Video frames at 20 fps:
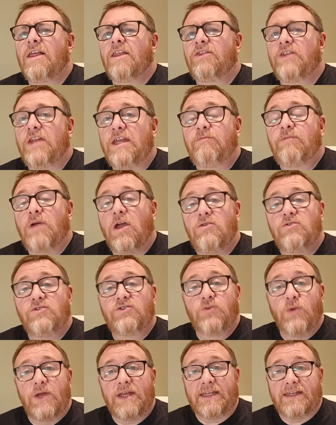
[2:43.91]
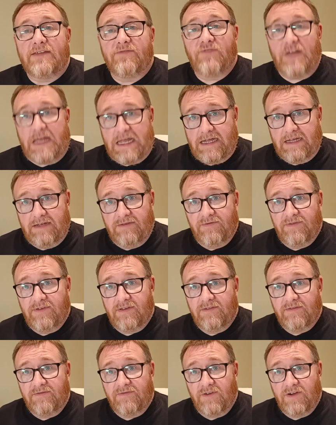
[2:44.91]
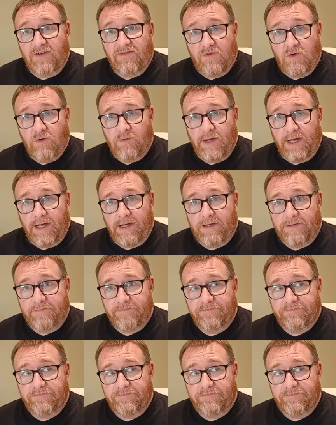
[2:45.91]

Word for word: Three pounds twenty five for a four pack.